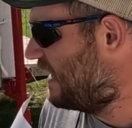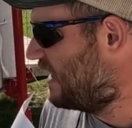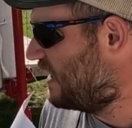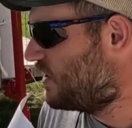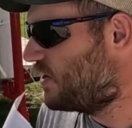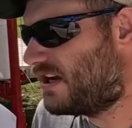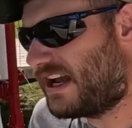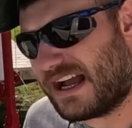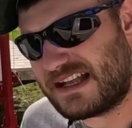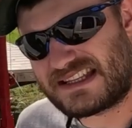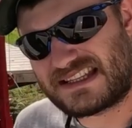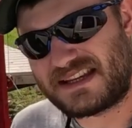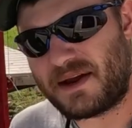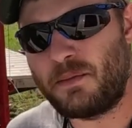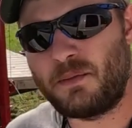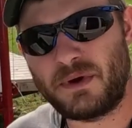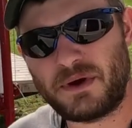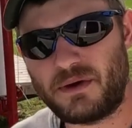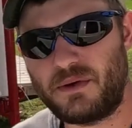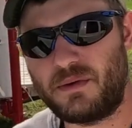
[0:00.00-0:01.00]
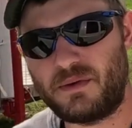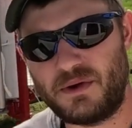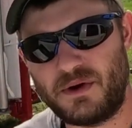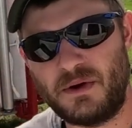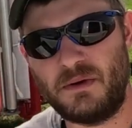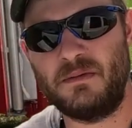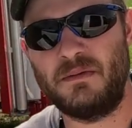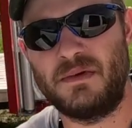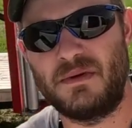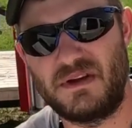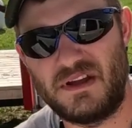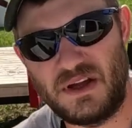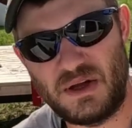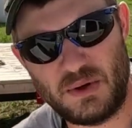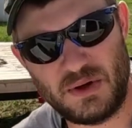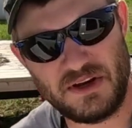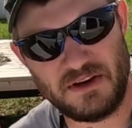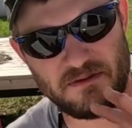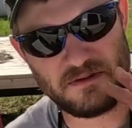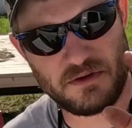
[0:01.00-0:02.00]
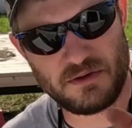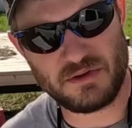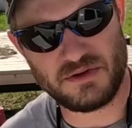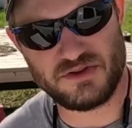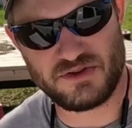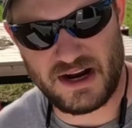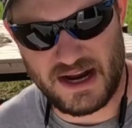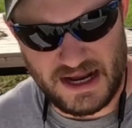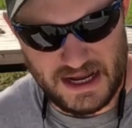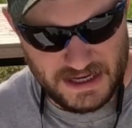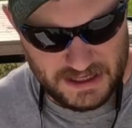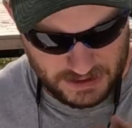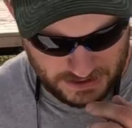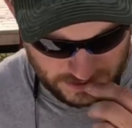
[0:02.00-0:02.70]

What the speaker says: You got some wiggle room, and if you're doing dry hay,